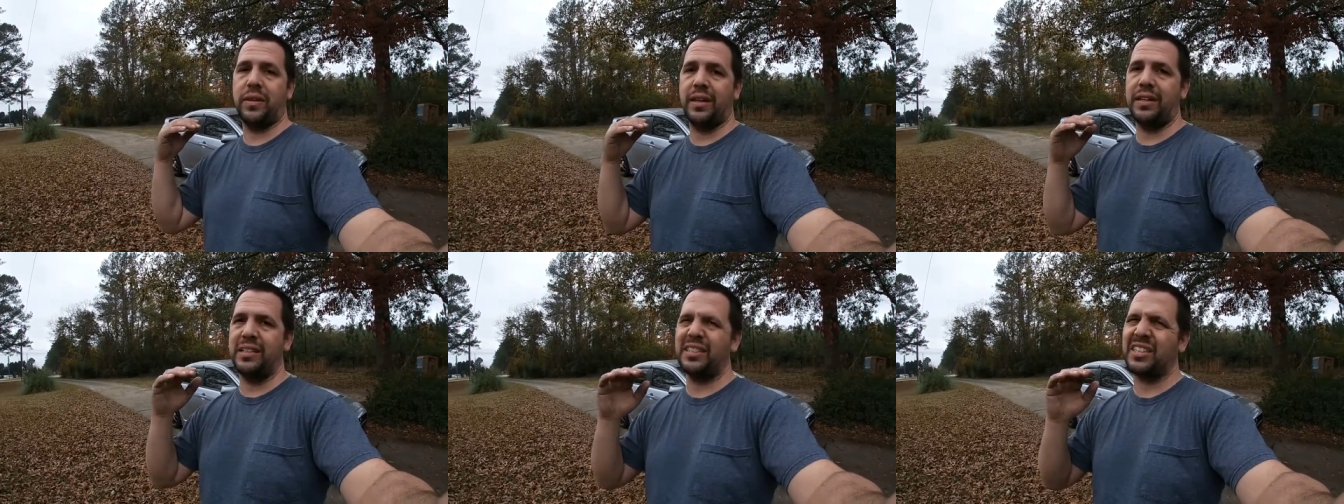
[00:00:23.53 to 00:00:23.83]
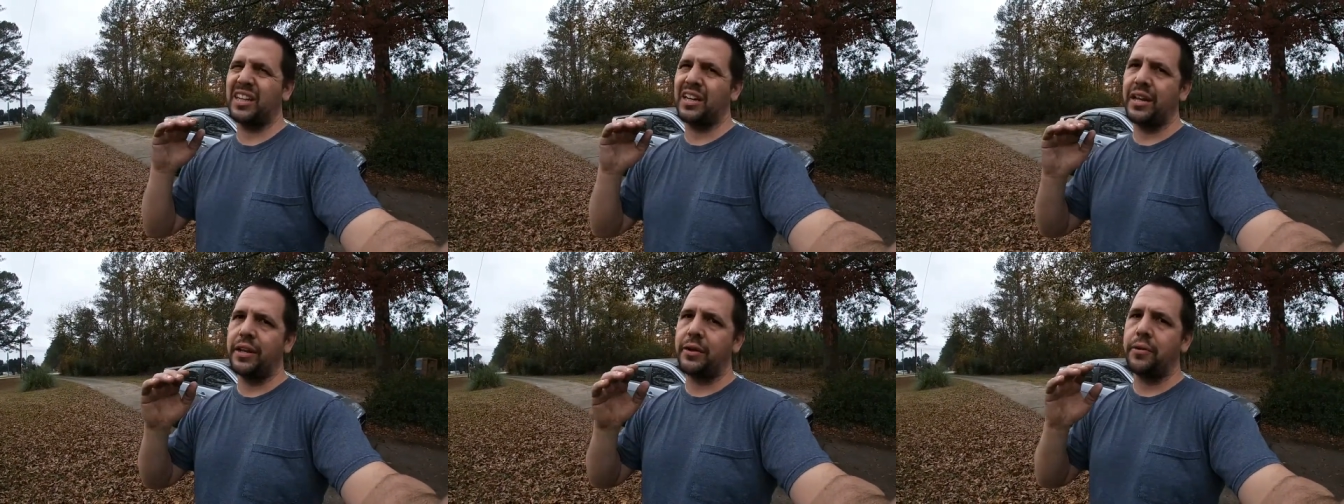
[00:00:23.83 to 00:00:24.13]

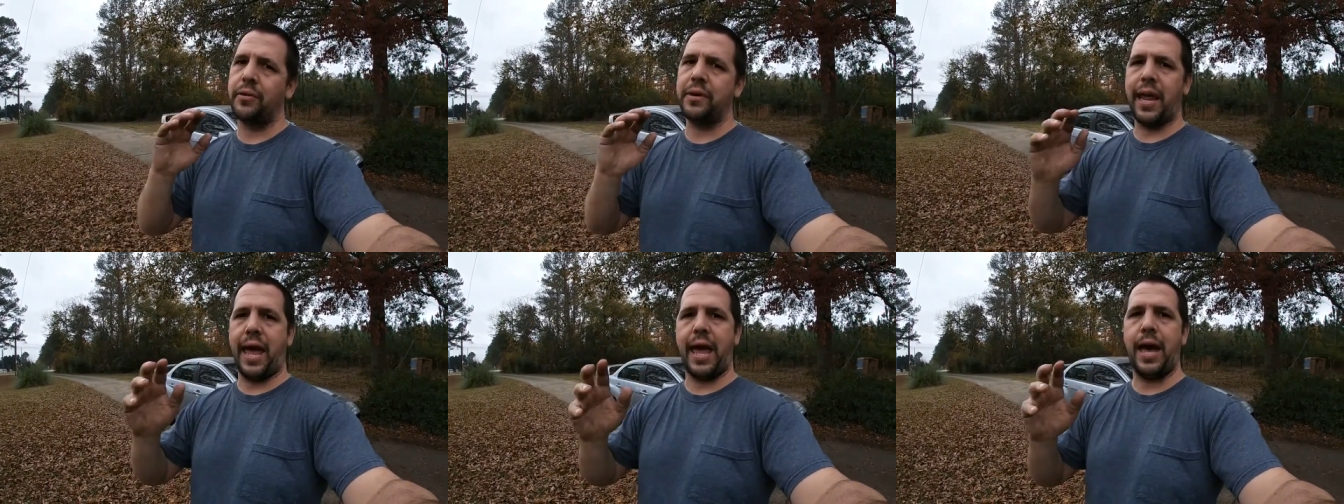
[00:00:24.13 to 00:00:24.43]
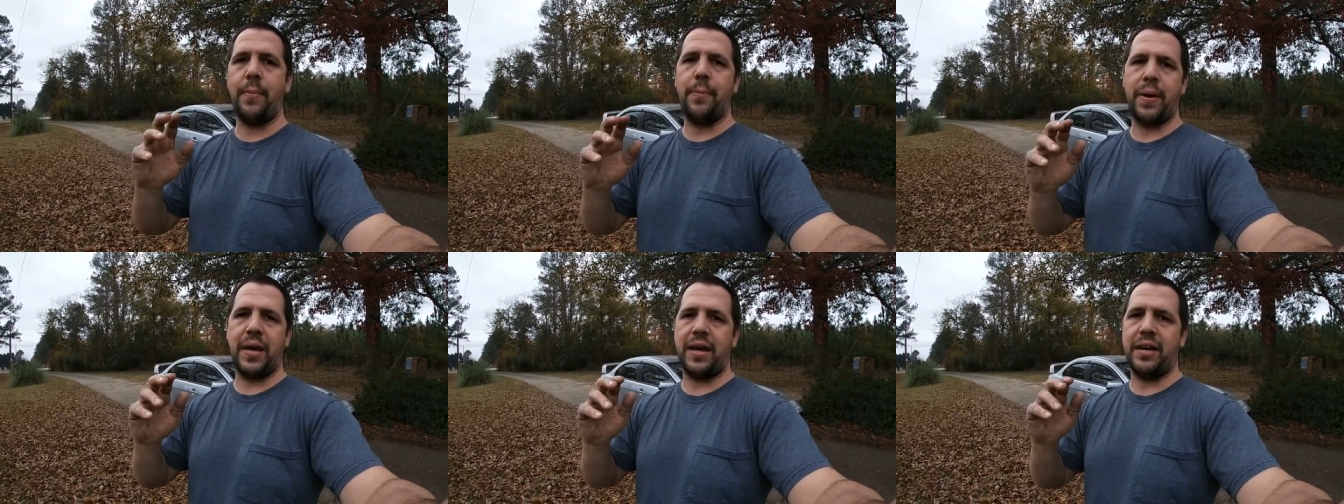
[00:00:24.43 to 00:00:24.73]
it's a little
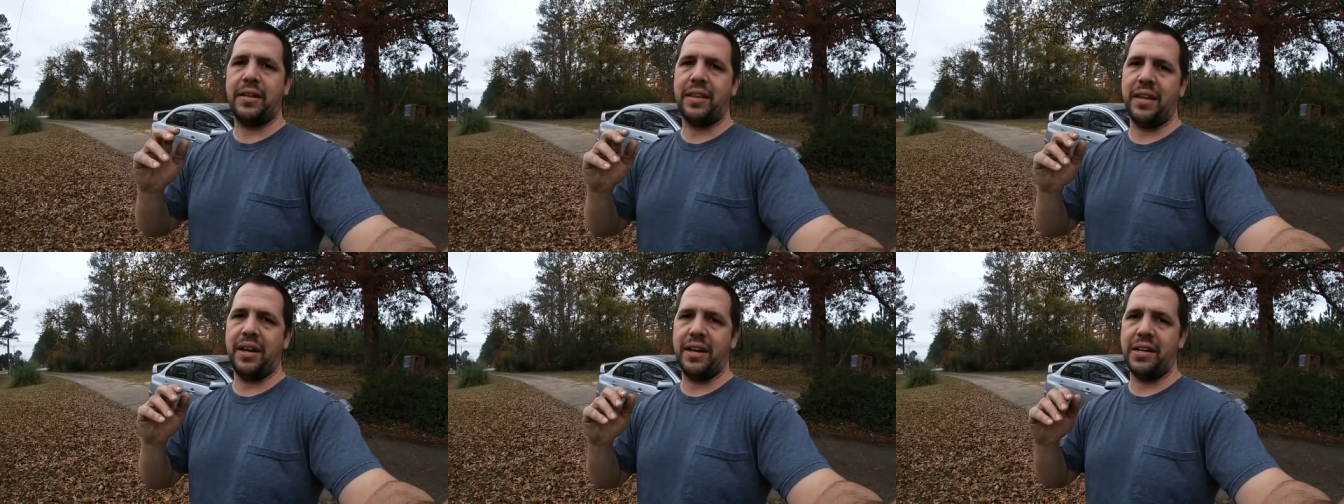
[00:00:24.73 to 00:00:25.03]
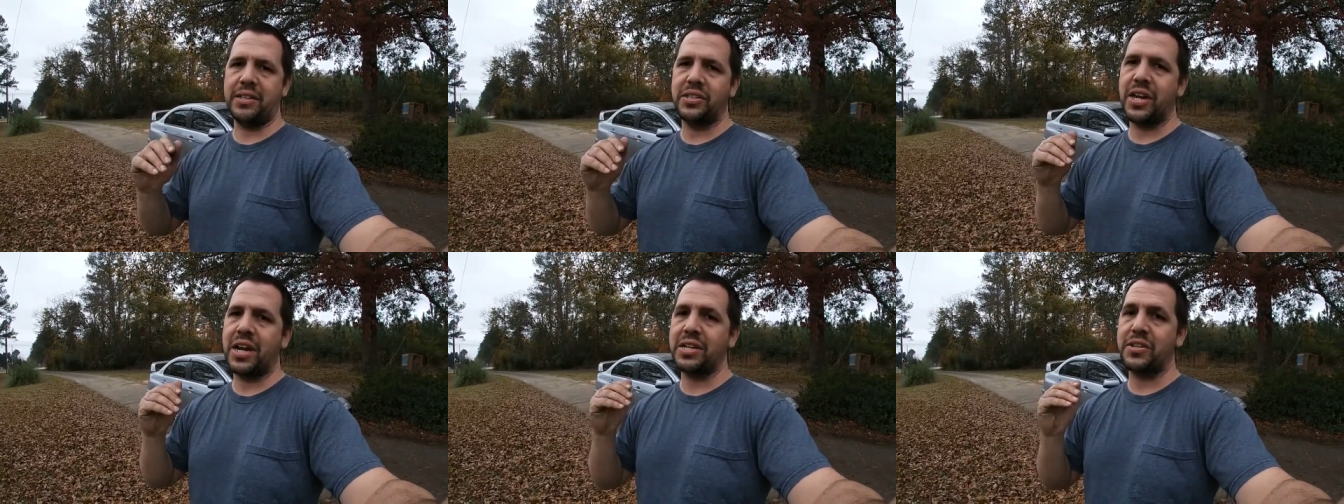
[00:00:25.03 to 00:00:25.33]
damp out
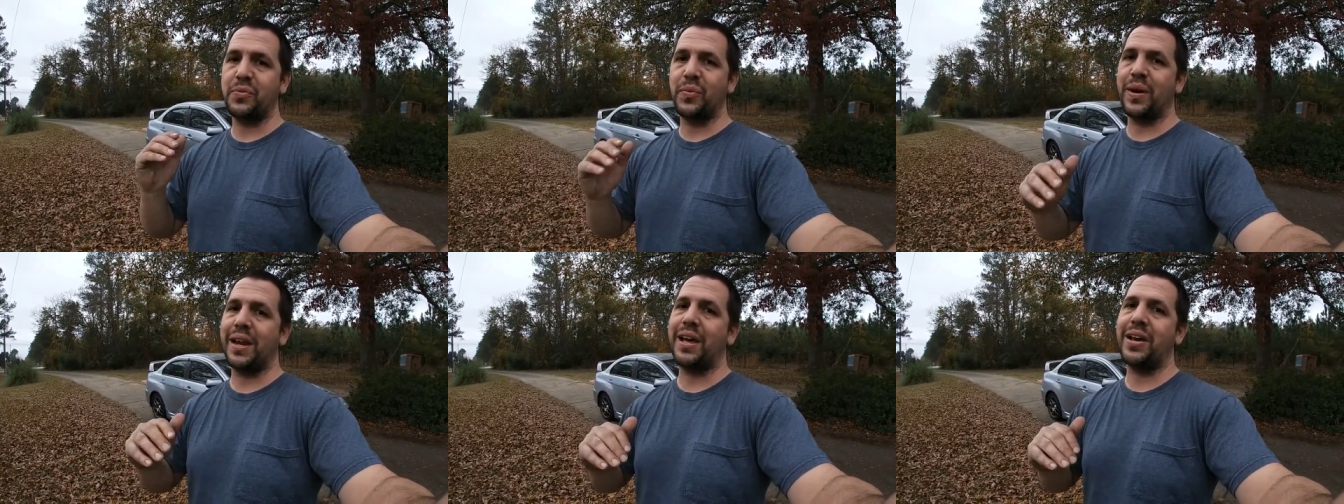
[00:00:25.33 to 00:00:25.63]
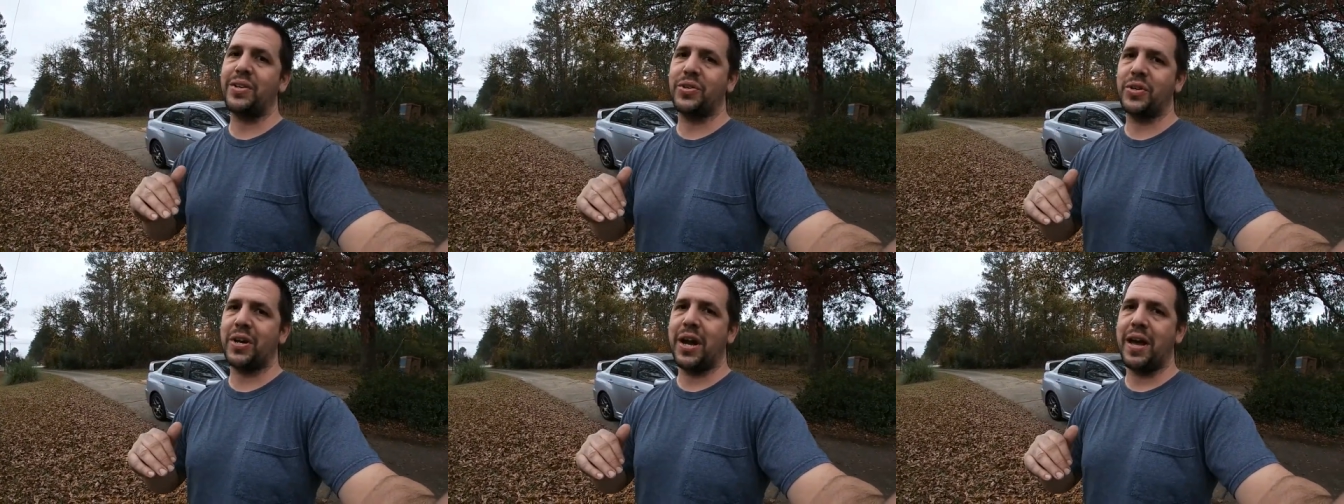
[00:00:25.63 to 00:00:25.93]
there so i just went
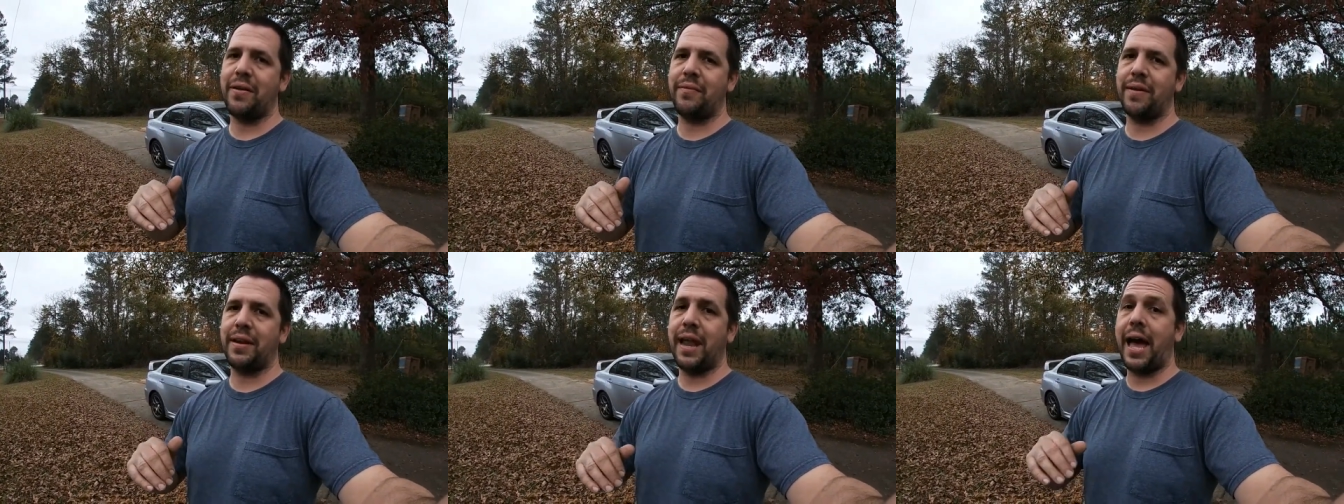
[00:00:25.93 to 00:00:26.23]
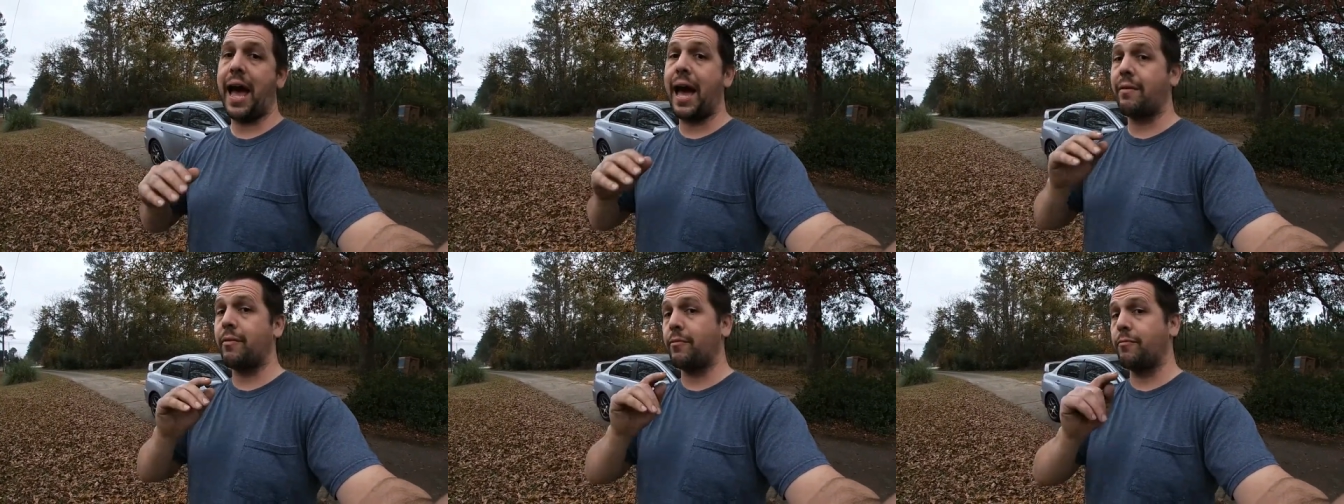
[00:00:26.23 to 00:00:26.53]
out driving
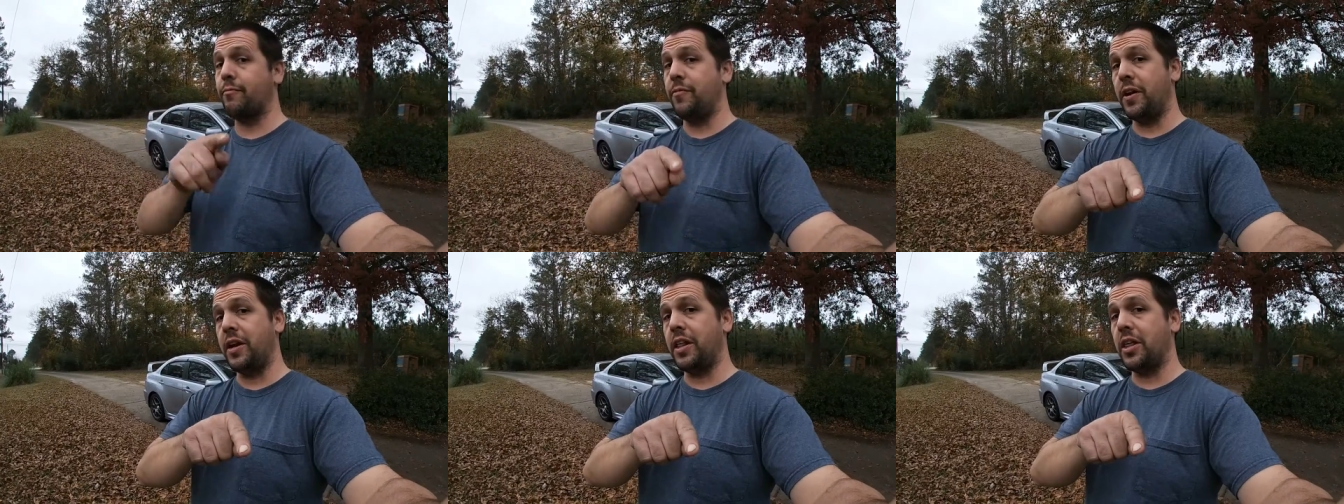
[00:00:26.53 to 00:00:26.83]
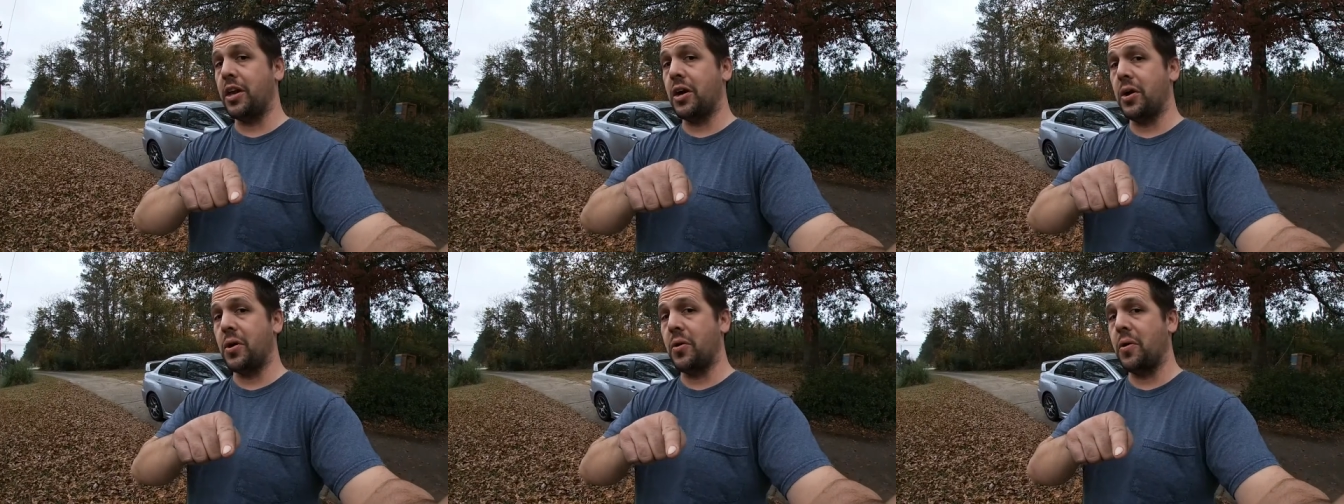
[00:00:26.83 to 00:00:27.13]
i have a
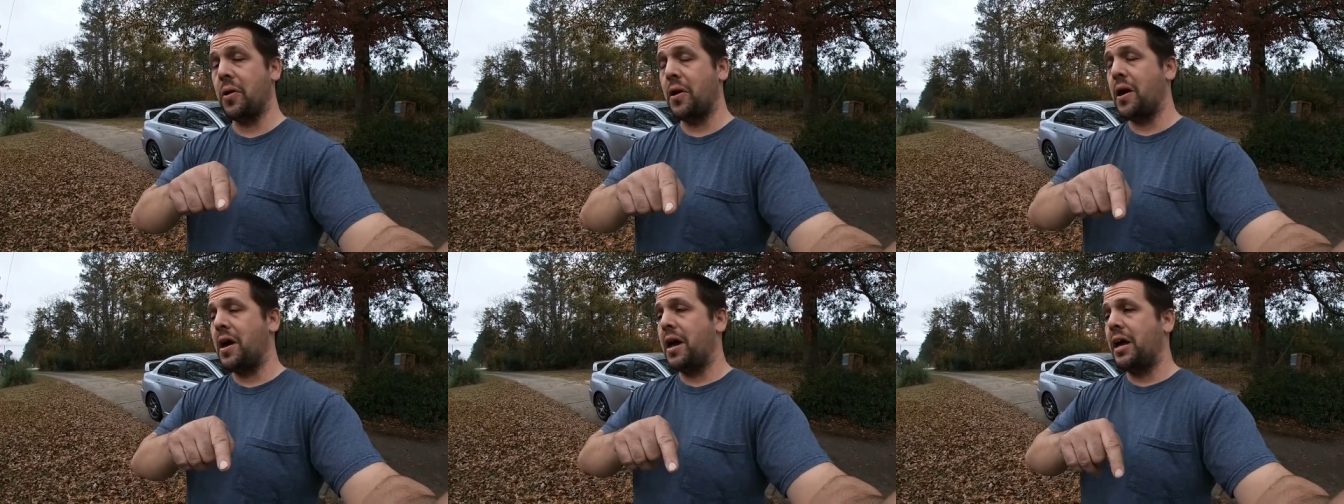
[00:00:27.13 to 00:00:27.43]
video